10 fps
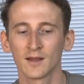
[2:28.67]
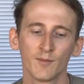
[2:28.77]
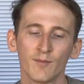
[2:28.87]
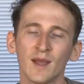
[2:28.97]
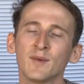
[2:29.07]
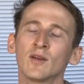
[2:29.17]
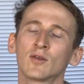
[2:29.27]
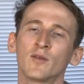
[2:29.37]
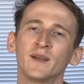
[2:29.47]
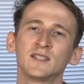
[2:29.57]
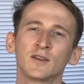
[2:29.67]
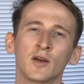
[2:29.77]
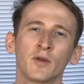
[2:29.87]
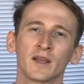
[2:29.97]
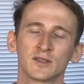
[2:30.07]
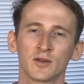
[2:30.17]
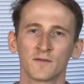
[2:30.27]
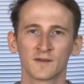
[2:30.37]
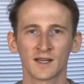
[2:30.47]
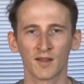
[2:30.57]
Maybe you commit to going to a
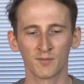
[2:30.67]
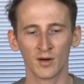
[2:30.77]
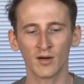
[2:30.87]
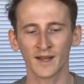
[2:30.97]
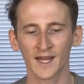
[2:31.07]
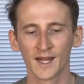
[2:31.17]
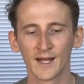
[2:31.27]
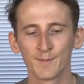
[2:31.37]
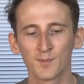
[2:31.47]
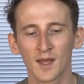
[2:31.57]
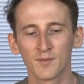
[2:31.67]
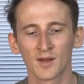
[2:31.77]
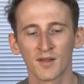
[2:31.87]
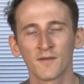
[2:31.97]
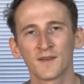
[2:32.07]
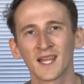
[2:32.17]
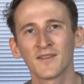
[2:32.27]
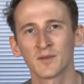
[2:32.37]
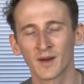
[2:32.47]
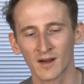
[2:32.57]
friend's party, but something
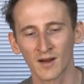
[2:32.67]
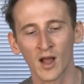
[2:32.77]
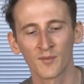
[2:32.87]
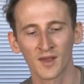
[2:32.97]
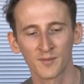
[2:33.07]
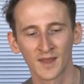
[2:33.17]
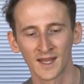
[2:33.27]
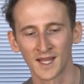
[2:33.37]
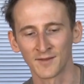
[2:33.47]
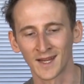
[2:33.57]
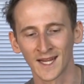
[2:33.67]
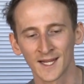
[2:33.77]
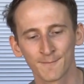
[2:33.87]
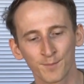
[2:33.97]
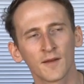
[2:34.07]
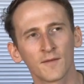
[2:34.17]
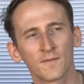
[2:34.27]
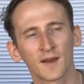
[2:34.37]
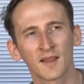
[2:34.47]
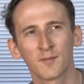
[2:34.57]
even better comes up that evening.
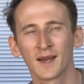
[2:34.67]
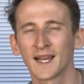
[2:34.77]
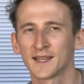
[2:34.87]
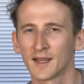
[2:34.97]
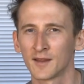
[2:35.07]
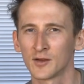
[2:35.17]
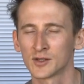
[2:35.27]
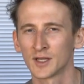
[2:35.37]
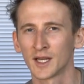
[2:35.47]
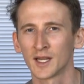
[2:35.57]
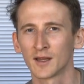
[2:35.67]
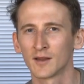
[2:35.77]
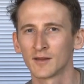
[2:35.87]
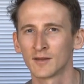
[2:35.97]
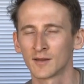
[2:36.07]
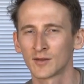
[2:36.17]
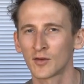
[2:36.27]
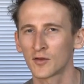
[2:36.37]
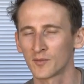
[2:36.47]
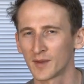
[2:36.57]
Flexibility is usually the
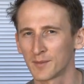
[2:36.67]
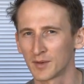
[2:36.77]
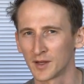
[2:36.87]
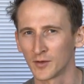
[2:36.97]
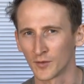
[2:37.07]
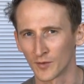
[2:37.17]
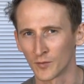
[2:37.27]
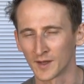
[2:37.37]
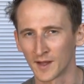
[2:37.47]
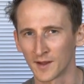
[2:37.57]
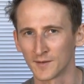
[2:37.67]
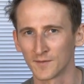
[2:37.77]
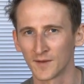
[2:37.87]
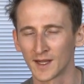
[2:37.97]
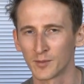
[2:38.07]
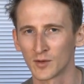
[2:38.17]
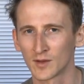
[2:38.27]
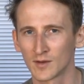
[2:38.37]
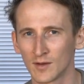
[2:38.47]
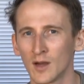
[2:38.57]
term people use when they think
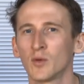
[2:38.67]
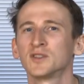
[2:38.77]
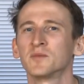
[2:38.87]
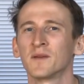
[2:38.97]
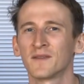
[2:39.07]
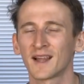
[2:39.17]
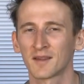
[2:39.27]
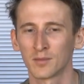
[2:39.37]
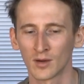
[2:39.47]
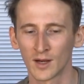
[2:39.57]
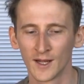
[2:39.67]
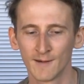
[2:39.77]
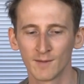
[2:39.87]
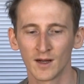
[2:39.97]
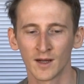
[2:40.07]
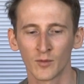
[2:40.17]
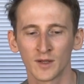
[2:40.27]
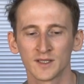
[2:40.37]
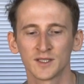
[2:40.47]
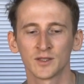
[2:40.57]
about, I want to be flexible, I
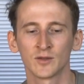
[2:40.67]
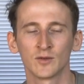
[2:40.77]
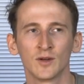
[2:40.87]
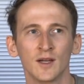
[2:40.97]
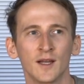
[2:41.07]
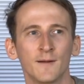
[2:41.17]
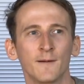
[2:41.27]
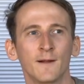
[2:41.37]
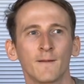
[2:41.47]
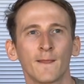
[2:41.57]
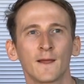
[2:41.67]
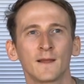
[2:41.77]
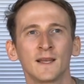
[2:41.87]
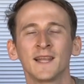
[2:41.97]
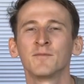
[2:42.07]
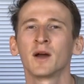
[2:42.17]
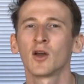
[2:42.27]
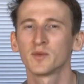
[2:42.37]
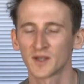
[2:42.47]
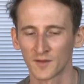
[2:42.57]
want to leave my
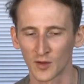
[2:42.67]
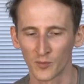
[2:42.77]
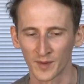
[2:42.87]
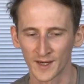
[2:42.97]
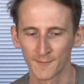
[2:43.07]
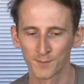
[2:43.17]
options open.